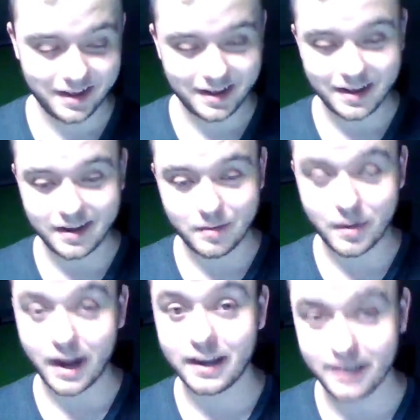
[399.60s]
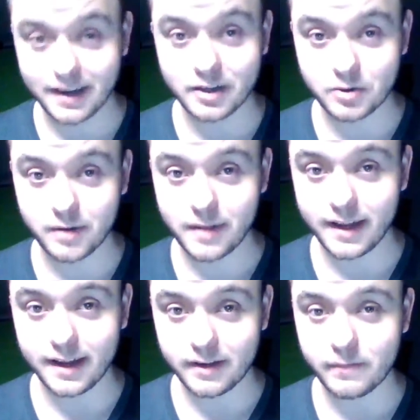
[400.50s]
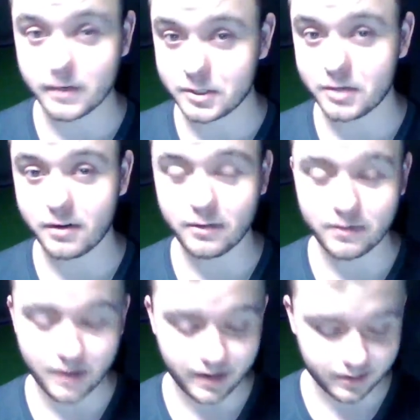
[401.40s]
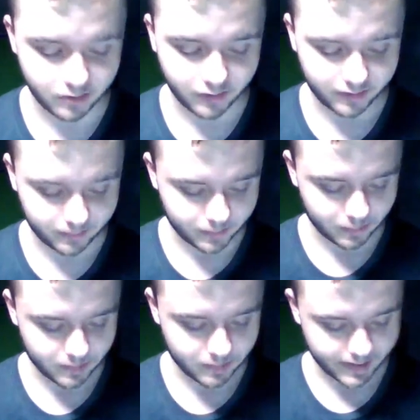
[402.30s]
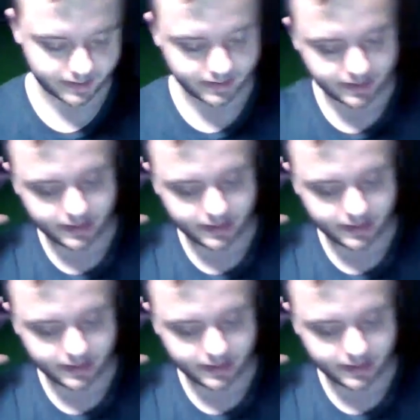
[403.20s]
But I did enjoy making it for sure. It was a very interesting film to make.